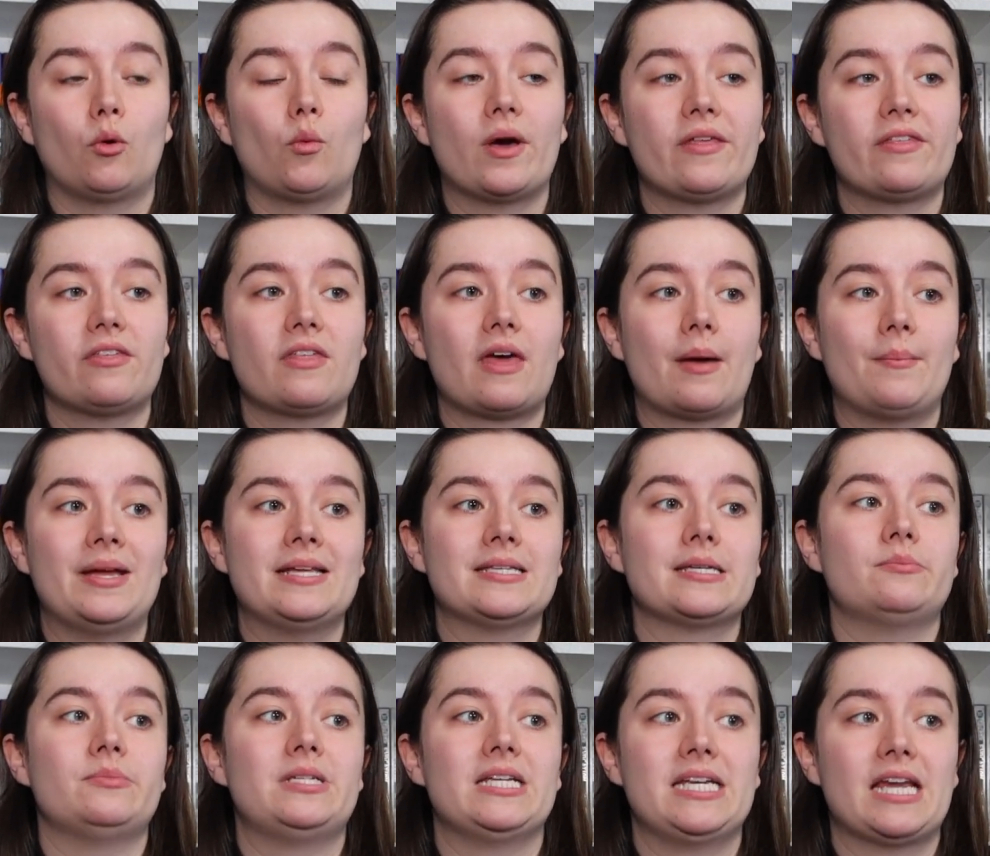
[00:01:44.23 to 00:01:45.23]
Whether that means
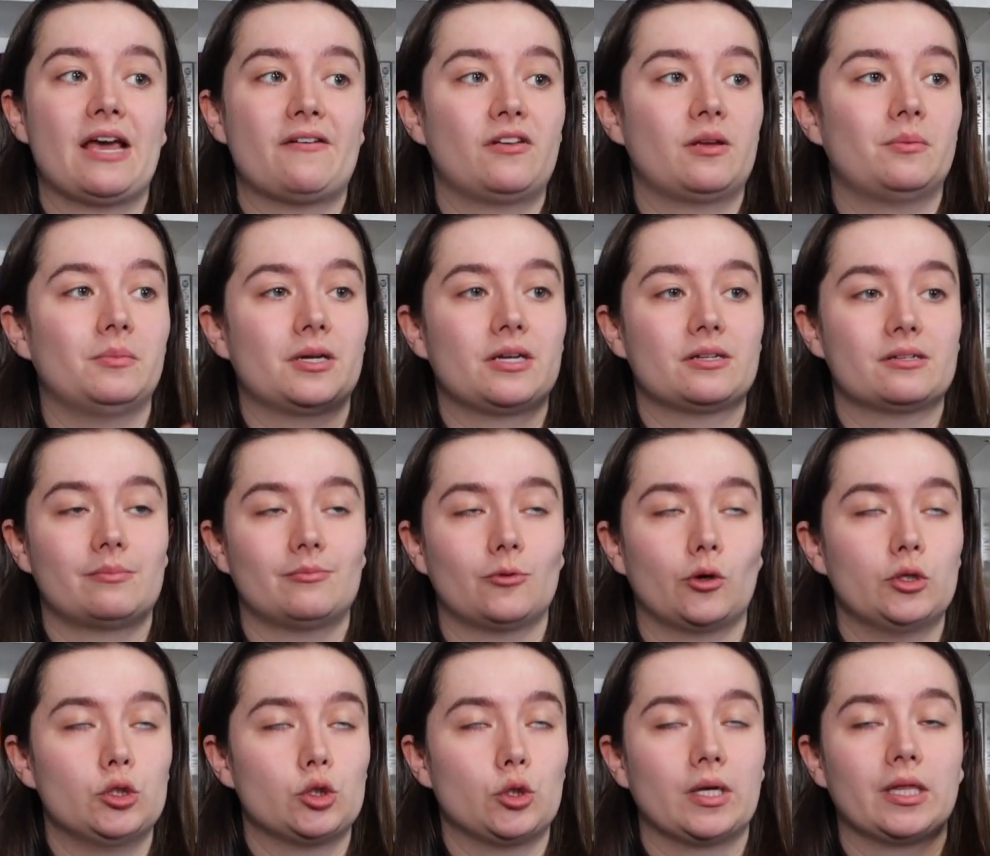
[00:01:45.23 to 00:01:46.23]
I'm DNFing because I'm
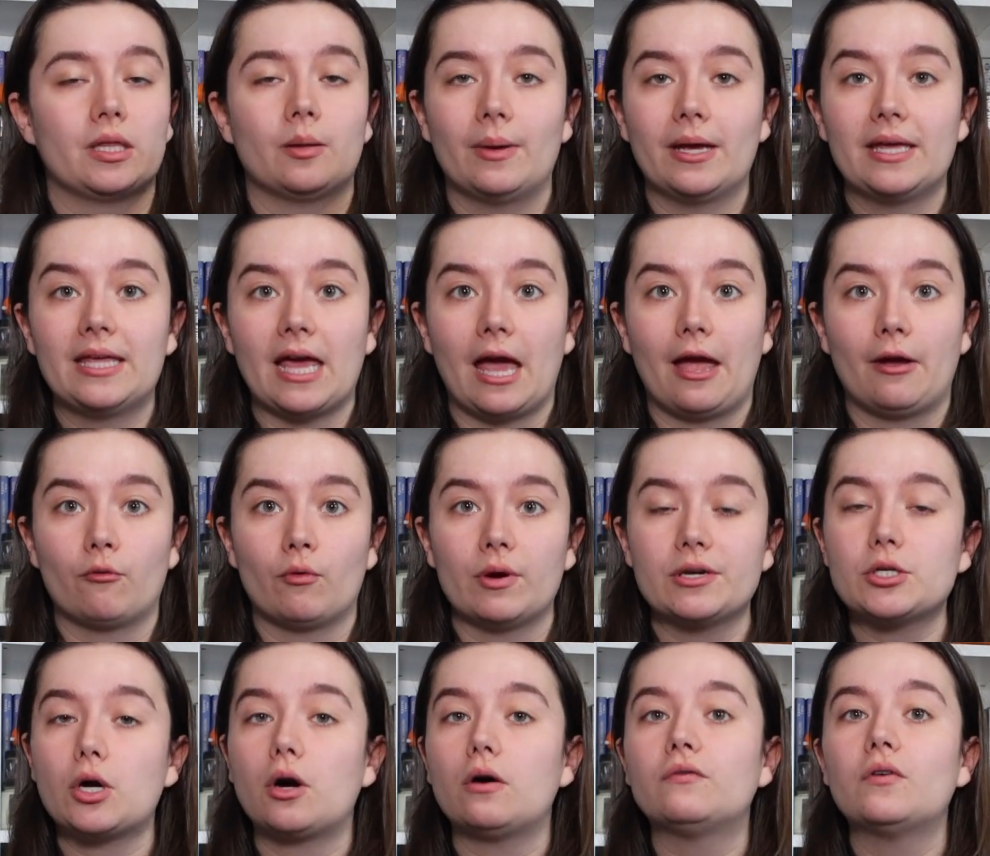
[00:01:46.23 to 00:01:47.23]
not enjoying them and getting rid
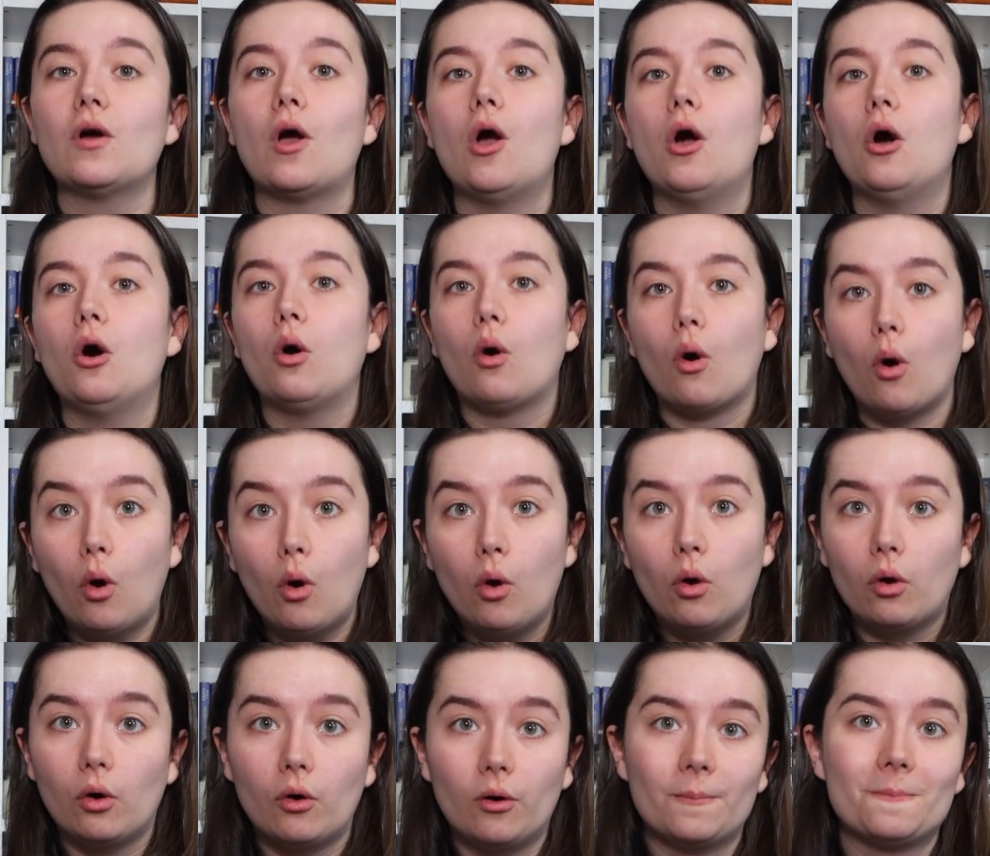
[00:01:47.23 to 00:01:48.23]
of
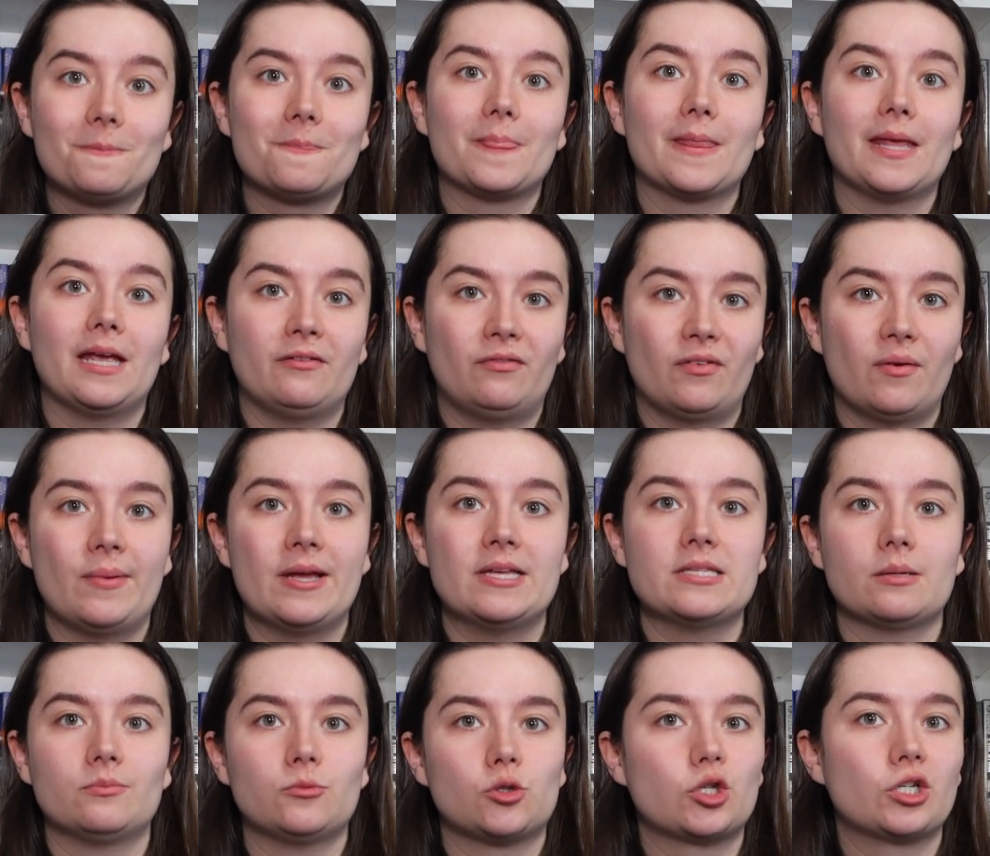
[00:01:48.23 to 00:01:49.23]
or if it means
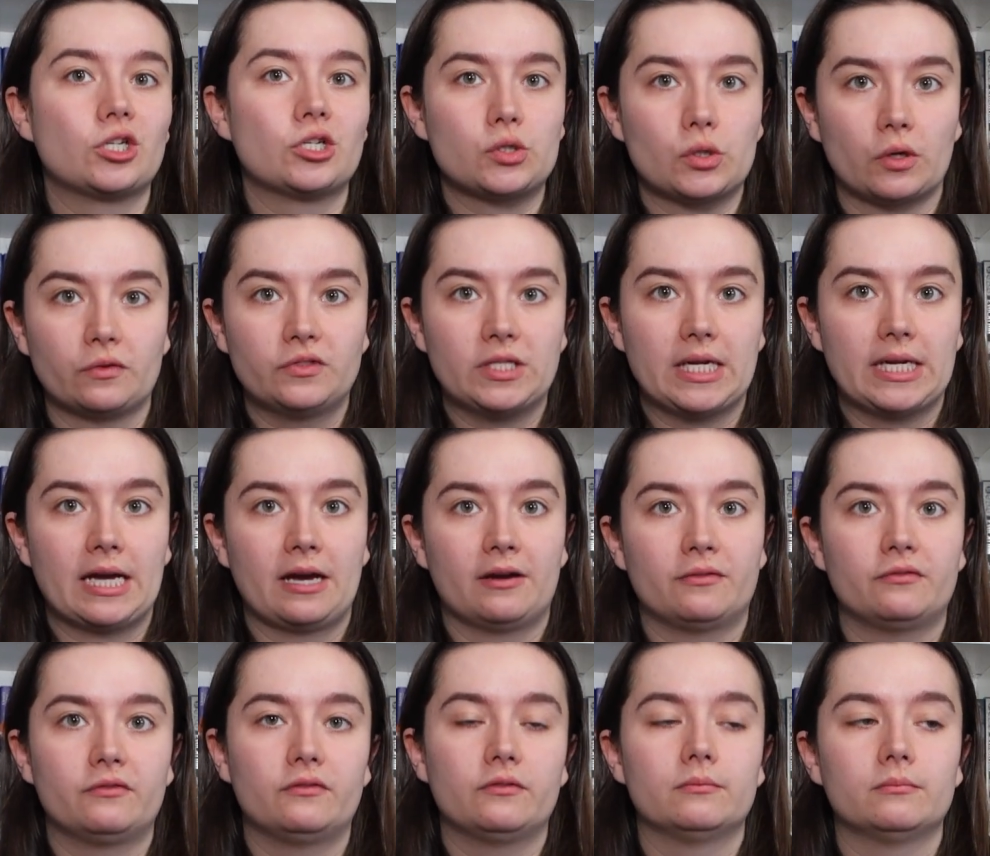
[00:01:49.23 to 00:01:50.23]
I'm just going to soft
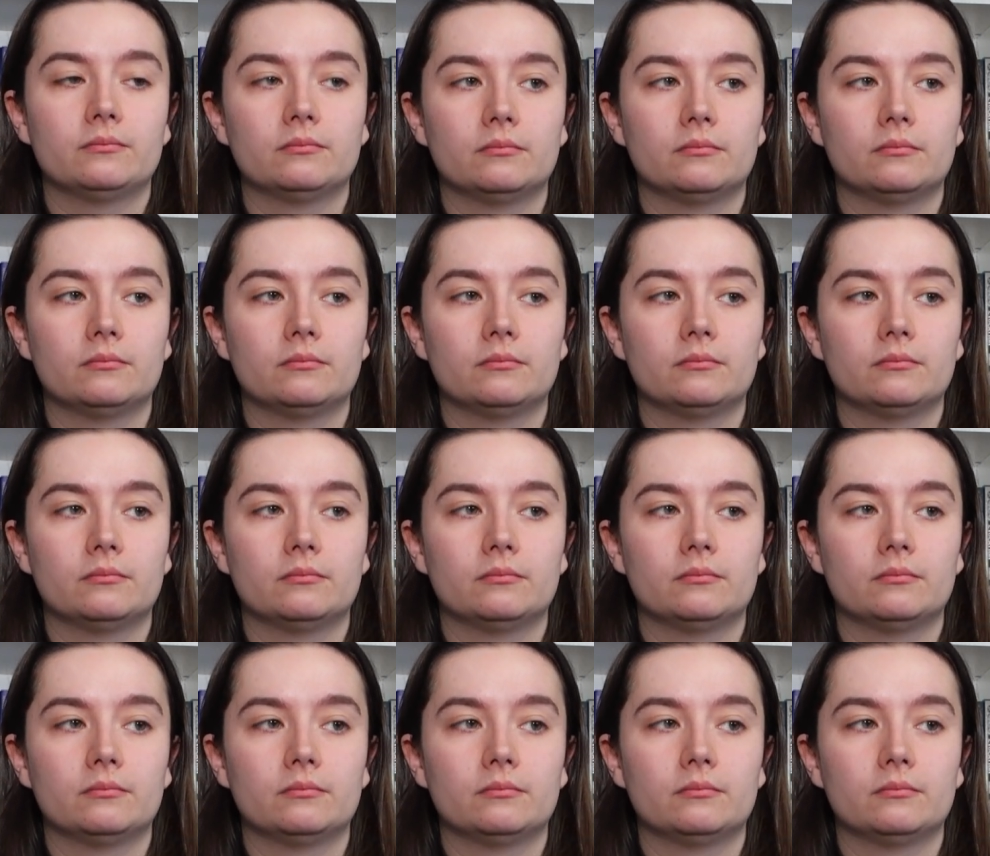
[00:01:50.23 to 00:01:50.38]
DNF